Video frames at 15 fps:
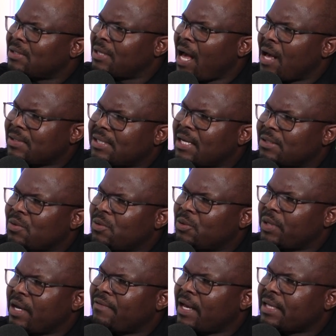How's SARS going
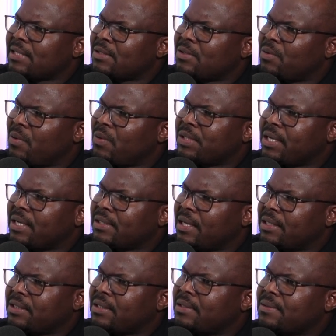to have access to those
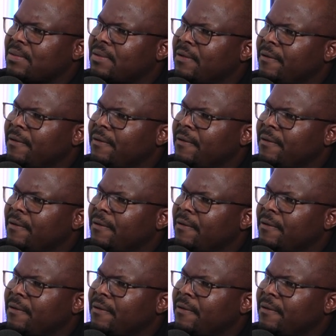transactions?